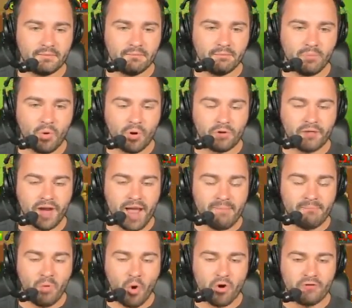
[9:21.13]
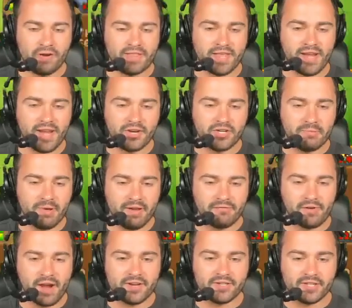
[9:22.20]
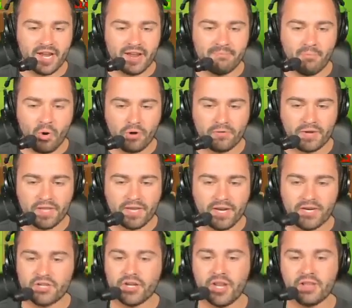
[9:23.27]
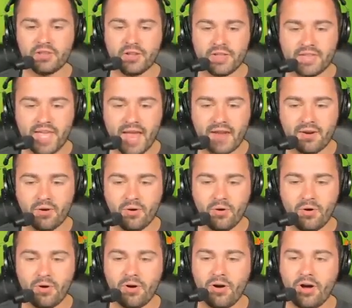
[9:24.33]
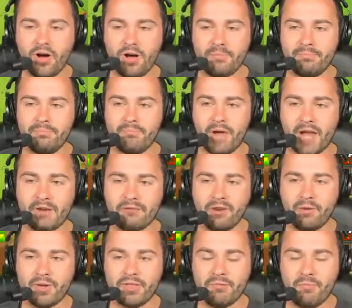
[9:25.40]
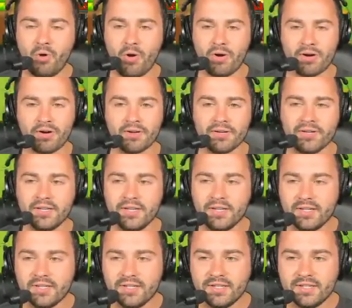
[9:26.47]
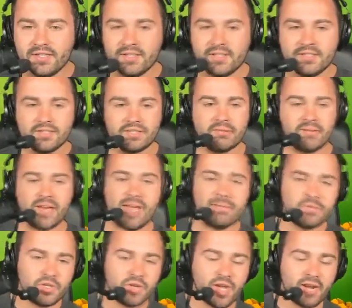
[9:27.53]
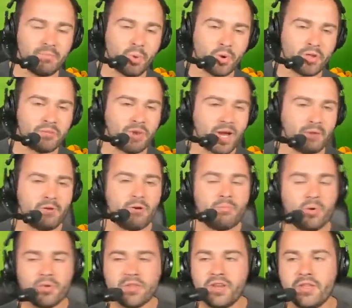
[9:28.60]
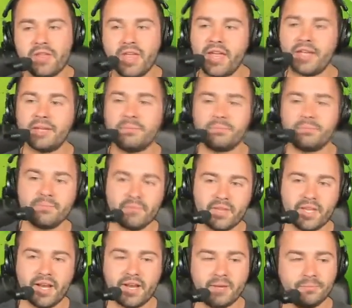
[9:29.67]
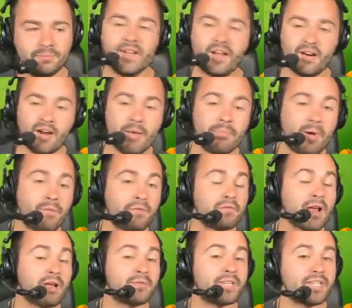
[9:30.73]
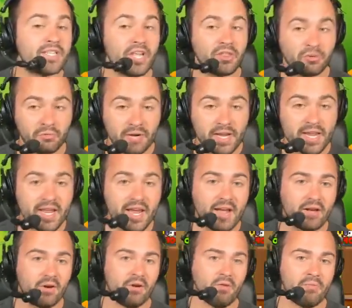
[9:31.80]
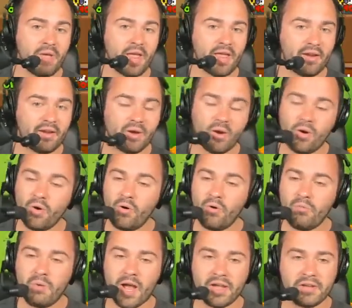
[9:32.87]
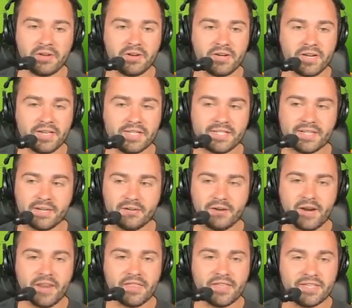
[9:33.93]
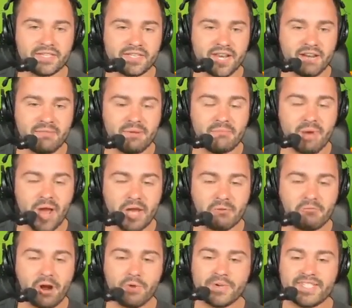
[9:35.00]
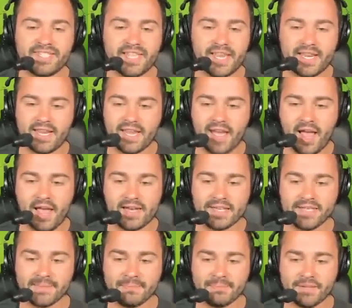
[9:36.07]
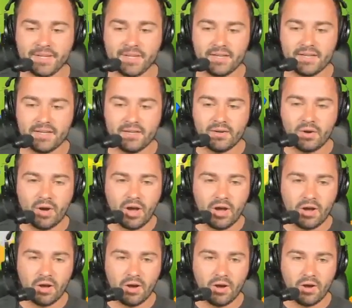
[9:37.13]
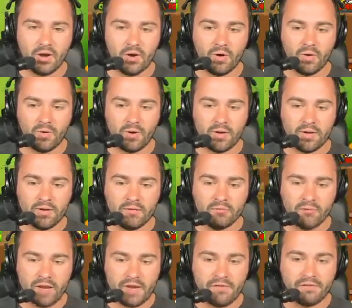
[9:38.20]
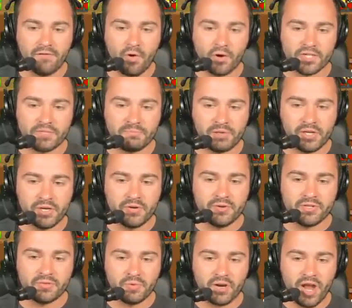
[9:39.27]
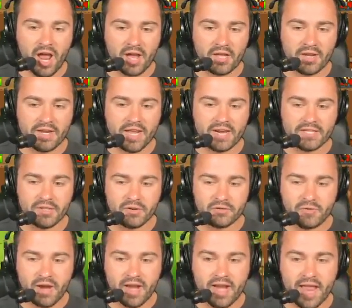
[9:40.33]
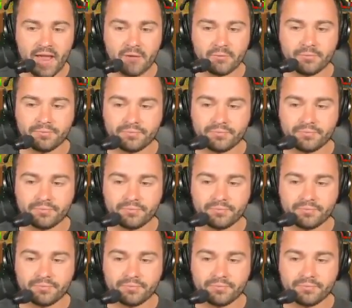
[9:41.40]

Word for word: Mortaring. I'm mortaring the ninja, my friends. I am mortaring the ninja. Look at that. Oh, micro in the mortar. Sometimes you gotta mortar the micro more than you think, you know? All right, but for round 63, oh man, oh my goodness. All right, this is gonna be Micro City, guys. Uh-oh, reinforced Bloons. We're not good against those right now.